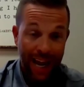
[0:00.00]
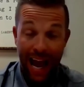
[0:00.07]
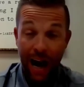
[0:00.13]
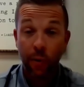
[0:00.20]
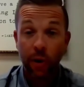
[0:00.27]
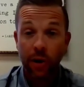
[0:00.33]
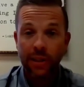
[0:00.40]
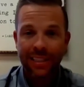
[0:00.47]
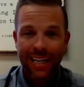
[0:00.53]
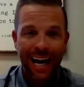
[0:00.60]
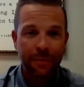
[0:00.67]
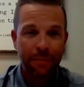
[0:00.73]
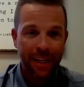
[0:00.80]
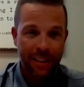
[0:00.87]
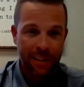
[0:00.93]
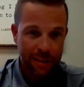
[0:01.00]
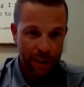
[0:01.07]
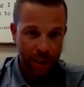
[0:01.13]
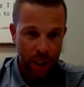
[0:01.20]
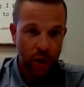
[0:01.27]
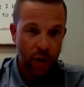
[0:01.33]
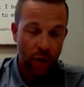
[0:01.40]
our assignment is
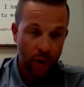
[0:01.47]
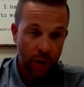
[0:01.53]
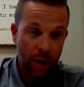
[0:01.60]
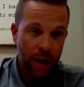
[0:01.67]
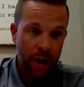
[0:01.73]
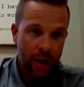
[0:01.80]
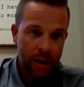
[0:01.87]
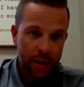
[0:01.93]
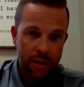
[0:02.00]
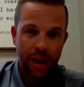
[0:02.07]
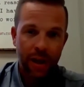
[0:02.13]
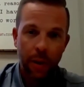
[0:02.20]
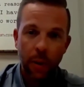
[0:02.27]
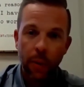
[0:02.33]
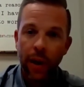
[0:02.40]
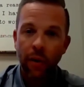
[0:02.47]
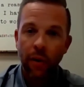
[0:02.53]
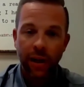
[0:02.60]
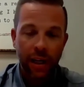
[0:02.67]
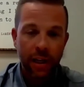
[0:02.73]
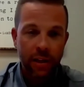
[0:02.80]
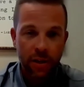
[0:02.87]
secure, so that way we don't
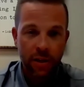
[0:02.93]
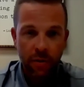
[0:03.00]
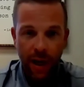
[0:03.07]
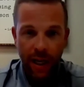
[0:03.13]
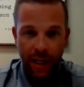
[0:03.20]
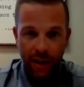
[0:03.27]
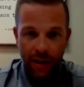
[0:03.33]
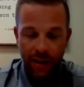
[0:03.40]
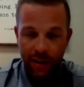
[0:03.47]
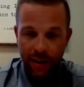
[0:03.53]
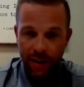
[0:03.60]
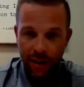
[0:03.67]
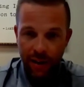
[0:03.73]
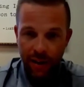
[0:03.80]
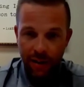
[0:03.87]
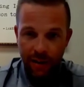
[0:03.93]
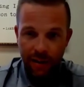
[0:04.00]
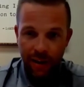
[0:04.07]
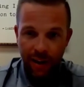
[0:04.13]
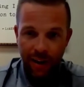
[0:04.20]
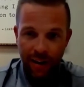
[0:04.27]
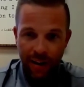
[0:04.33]
get into
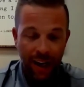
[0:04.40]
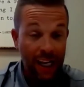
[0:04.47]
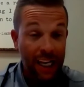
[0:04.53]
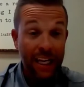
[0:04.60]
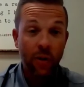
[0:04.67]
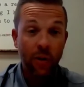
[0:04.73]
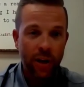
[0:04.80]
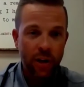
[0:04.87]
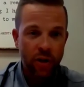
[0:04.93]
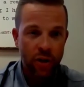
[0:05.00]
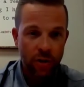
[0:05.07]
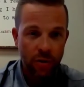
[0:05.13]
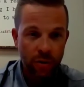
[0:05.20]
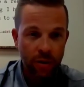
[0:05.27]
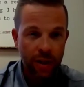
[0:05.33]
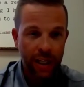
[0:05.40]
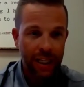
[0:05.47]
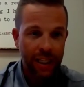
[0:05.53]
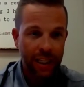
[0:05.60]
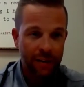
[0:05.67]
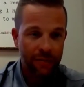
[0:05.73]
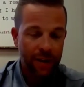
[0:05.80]
a legal issue
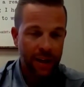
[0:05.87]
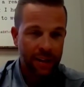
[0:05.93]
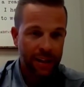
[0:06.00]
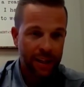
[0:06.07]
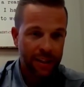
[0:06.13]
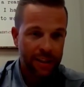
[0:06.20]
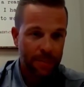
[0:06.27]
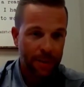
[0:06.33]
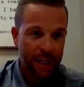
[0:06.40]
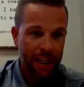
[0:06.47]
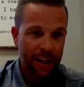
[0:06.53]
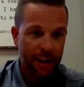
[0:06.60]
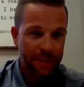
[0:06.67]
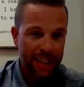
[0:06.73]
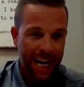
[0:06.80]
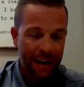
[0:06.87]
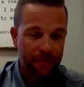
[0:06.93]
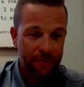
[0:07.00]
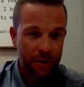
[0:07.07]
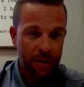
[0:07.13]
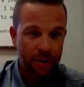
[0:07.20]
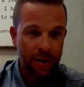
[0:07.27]
in the event that somebody comes
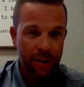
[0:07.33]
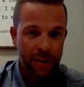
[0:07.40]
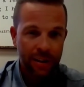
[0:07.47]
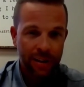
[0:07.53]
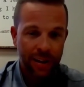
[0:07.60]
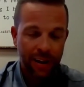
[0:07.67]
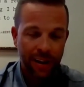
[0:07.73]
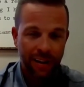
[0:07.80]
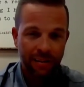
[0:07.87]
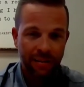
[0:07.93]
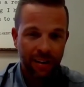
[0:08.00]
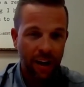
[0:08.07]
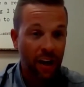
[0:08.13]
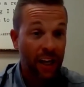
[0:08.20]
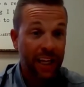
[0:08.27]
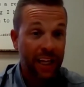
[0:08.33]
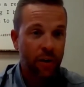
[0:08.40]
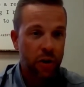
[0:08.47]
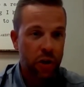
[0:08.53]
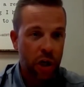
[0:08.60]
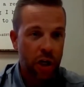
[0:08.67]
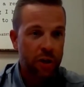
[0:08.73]
after a lien
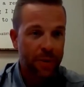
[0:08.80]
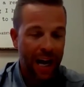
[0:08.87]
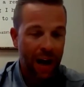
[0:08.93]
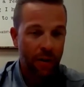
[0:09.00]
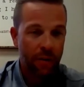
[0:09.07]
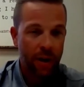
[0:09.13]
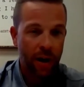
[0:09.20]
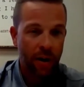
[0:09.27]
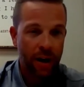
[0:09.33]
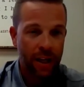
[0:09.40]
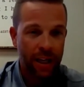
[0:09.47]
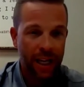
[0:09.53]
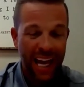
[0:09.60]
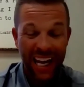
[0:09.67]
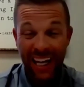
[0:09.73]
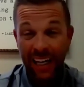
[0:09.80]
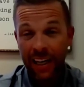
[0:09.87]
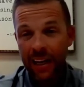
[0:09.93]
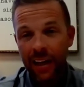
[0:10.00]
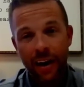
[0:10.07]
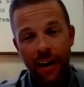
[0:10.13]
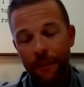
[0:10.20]
or judgment out there. And it
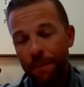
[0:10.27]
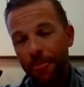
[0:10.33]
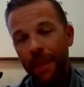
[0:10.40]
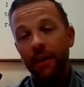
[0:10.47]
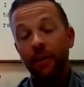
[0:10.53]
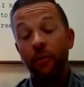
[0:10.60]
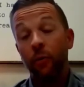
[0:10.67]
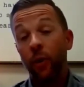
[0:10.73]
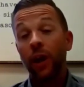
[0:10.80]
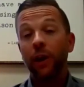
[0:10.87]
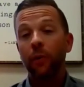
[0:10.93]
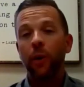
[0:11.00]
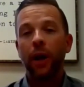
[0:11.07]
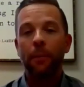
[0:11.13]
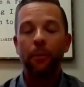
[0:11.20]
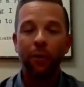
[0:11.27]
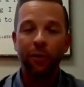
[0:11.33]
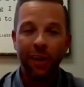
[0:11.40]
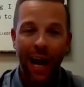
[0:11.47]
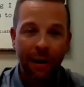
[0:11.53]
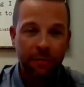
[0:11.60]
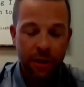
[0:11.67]
really what it
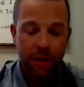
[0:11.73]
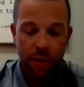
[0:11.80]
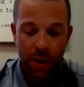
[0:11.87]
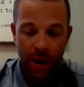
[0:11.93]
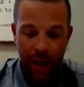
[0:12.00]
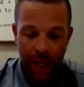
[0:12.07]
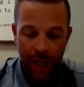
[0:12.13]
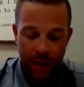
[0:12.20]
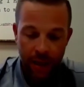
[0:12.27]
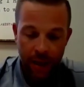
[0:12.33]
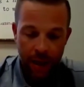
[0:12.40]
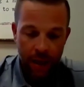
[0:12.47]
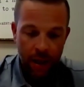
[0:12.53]
boils down to, and